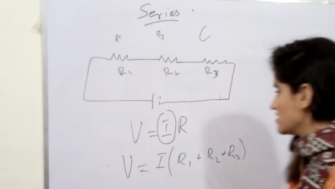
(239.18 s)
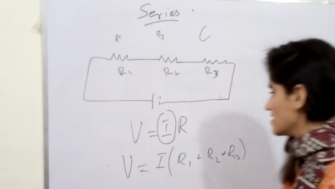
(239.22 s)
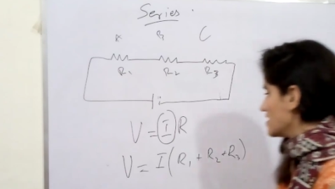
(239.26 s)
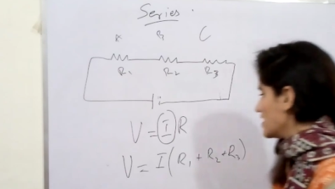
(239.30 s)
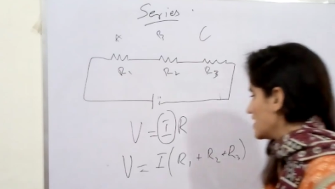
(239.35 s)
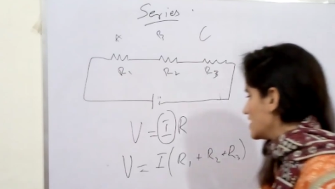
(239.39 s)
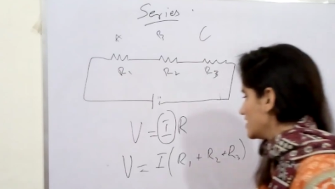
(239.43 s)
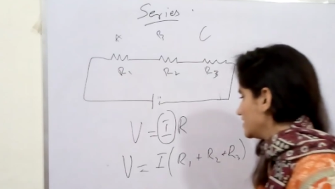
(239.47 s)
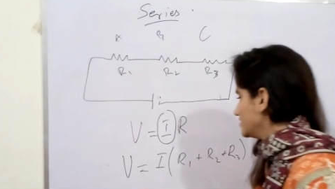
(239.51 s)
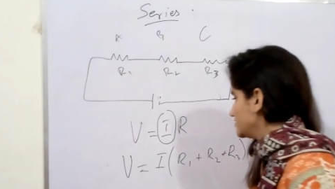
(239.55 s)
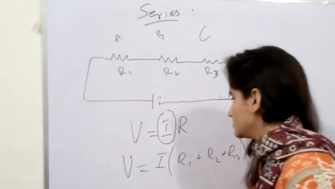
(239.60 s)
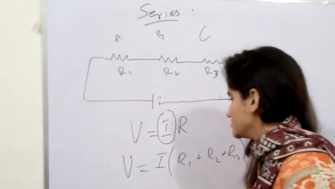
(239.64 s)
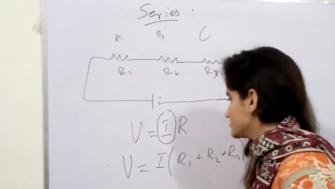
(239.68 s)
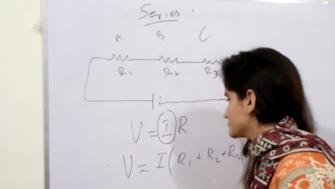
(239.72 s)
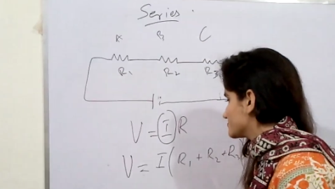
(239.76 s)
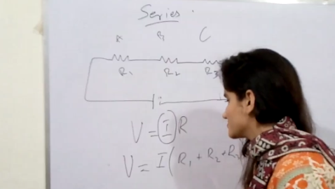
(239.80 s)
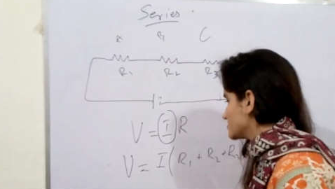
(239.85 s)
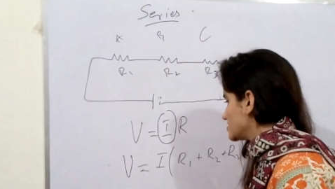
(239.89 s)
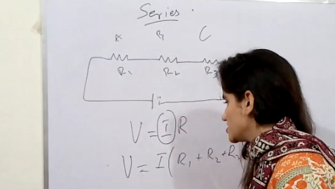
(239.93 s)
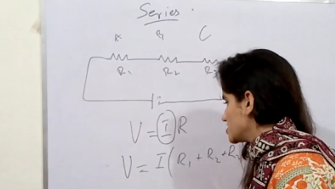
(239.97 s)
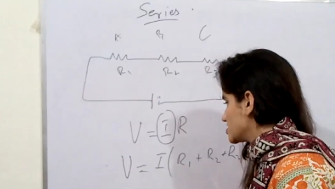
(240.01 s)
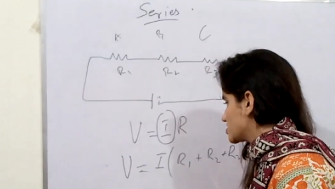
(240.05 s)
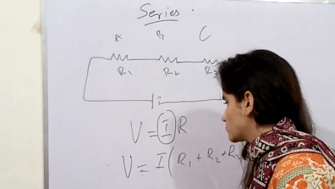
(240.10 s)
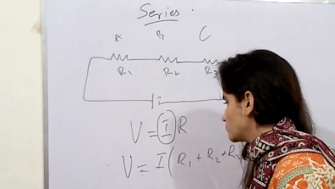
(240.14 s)
and its
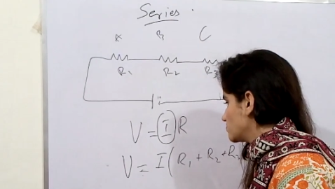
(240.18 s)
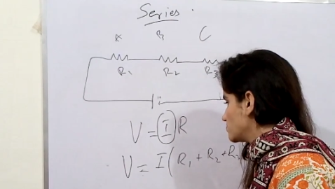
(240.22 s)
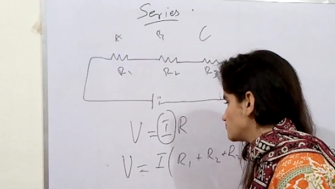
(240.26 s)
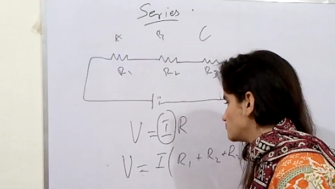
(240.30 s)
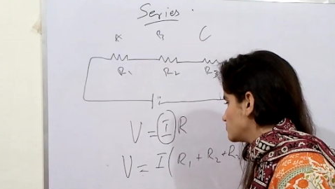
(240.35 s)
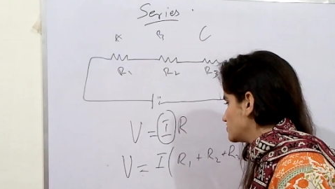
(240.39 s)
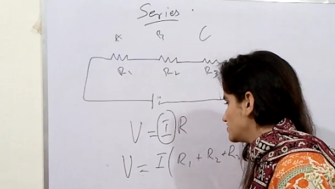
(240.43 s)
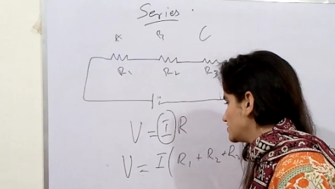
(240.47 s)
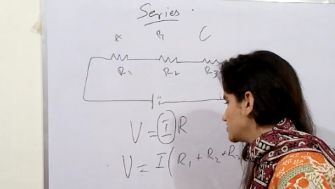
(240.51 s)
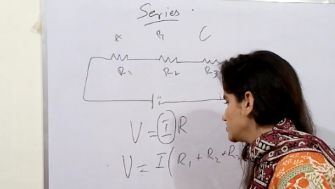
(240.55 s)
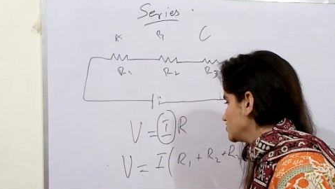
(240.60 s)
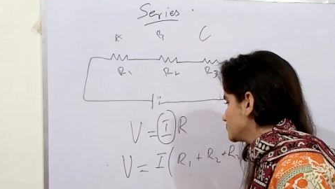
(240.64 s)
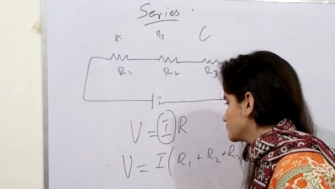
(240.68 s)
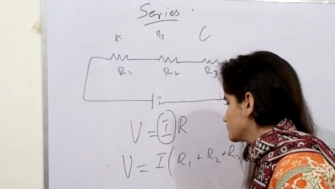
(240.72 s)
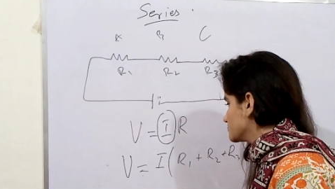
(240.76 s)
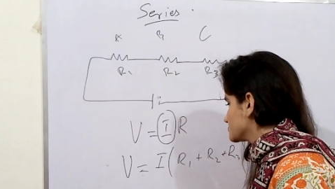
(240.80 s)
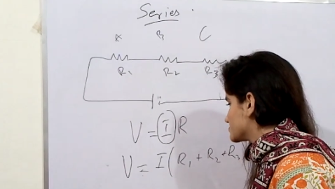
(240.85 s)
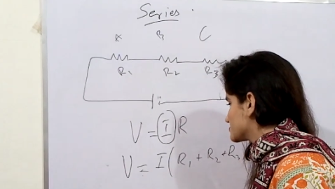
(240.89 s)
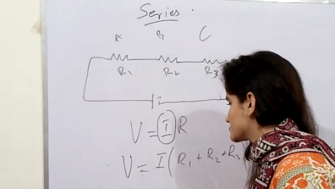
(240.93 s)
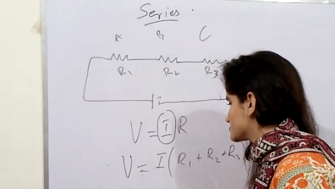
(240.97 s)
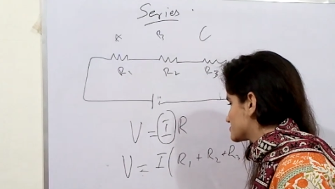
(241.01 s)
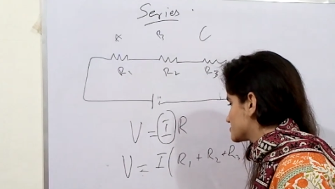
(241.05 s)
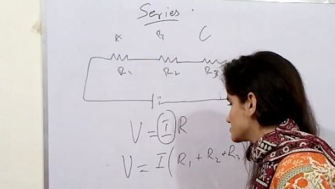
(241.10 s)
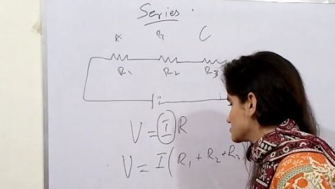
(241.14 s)
equivalent
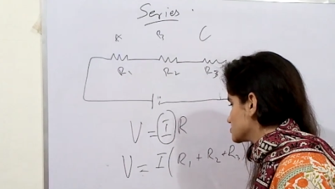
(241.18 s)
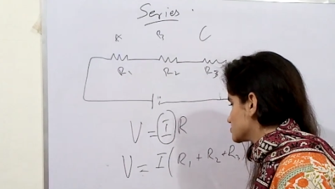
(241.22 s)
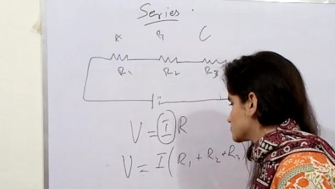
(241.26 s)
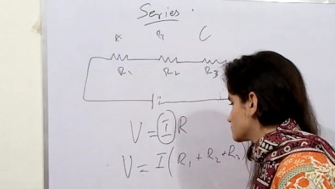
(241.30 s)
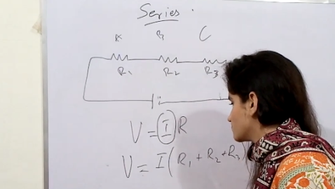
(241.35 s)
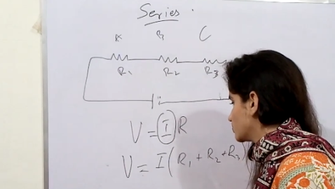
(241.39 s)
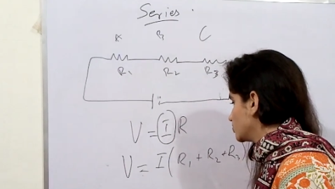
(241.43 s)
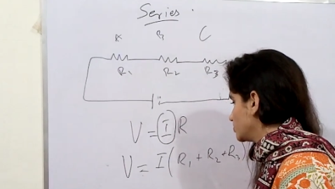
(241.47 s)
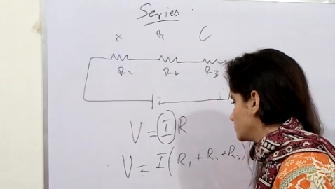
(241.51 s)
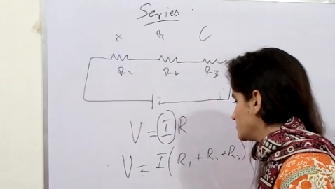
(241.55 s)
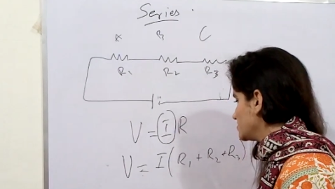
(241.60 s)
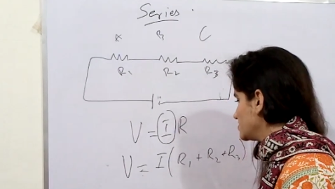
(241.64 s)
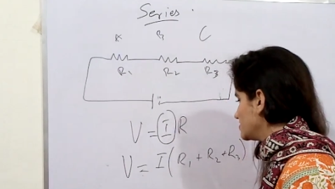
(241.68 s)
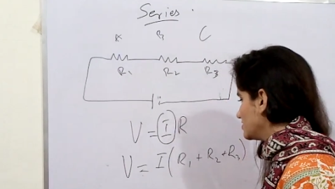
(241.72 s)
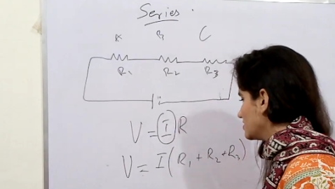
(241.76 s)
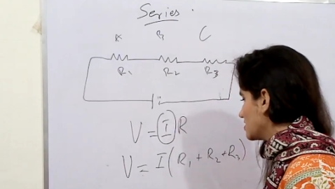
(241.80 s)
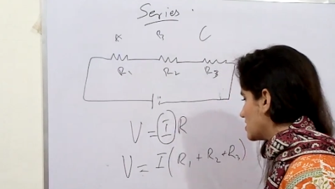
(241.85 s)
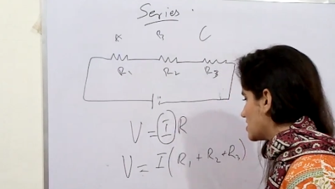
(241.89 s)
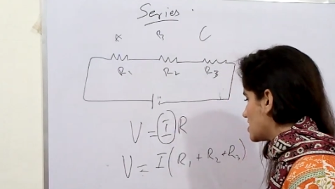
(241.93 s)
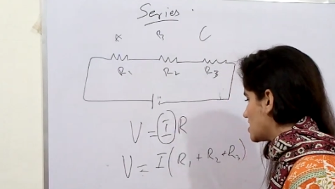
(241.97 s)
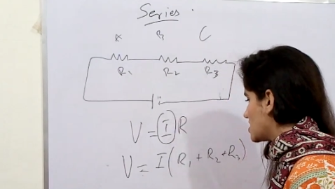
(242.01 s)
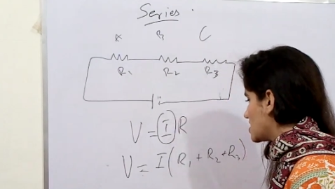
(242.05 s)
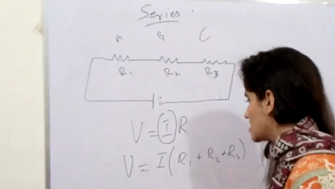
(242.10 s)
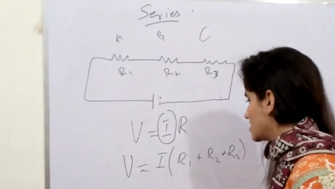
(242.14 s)
resistance would be
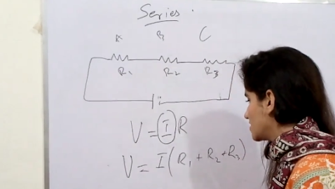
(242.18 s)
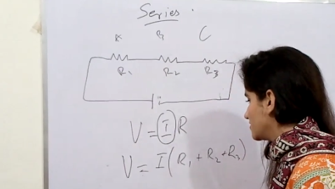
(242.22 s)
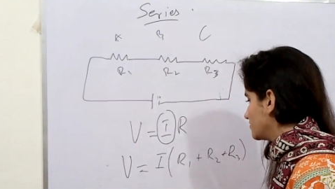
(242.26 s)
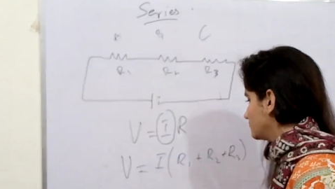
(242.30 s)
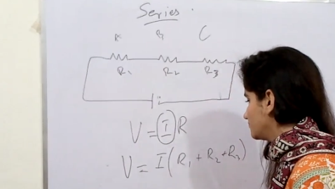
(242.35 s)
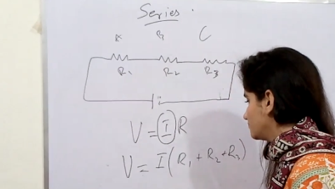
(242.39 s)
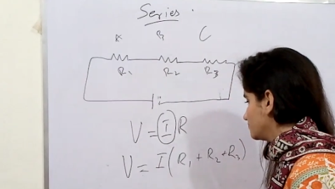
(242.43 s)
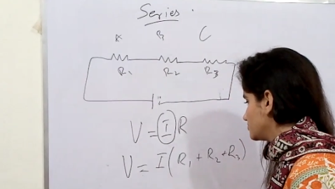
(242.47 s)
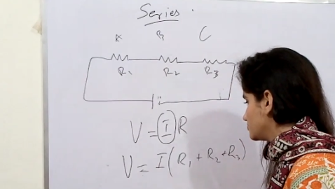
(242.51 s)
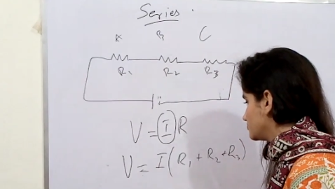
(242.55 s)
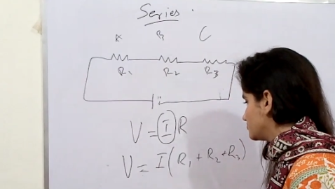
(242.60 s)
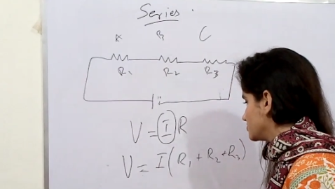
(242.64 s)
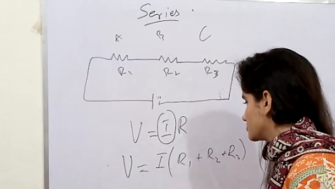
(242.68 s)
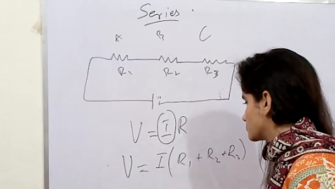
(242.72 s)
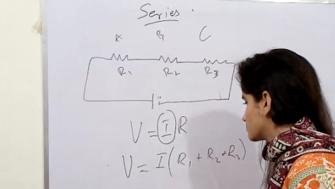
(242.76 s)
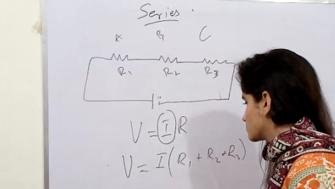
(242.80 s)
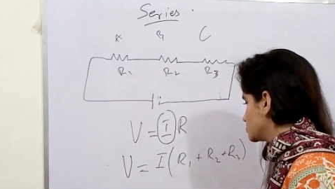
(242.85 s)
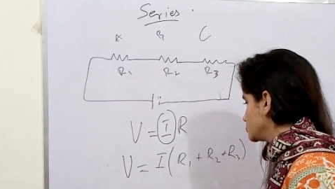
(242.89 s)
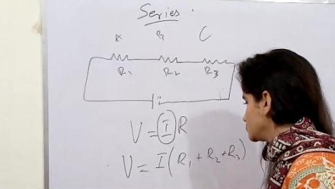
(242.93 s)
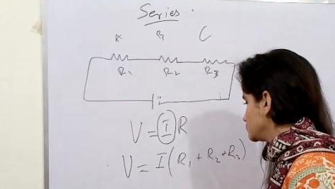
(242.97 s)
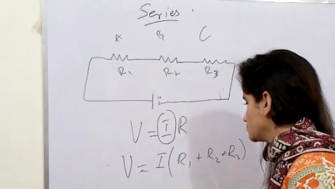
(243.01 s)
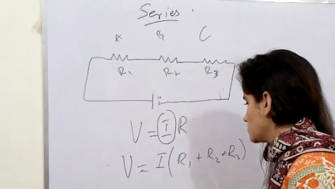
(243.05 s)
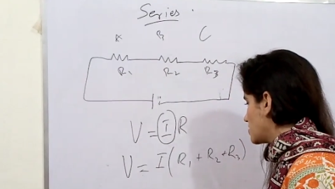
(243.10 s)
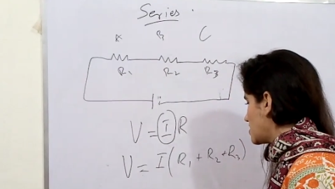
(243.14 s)
R is equal
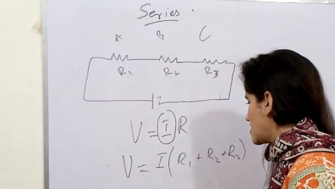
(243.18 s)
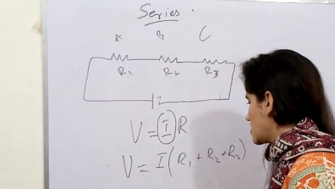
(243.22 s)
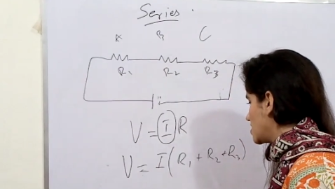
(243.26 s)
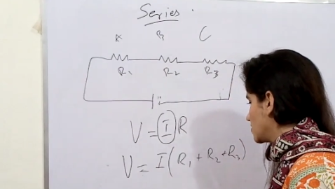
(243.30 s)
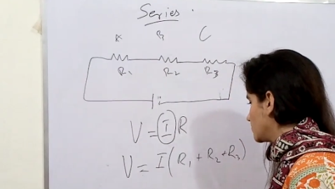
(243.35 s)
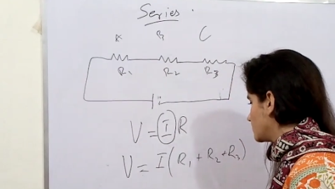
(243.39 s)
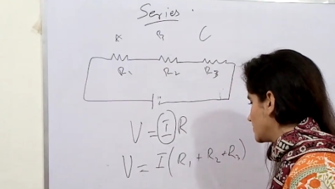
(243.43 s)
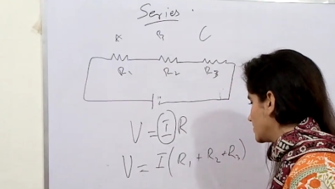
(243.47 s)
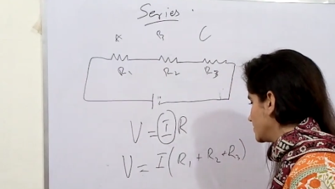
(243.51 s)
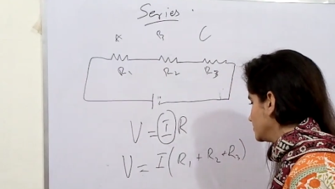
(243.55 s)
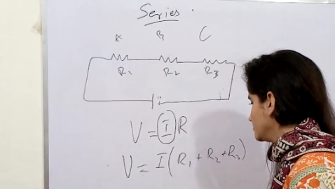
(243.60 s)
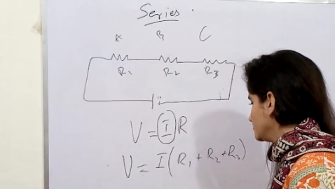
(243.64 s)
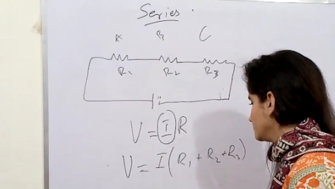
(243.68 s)
to R1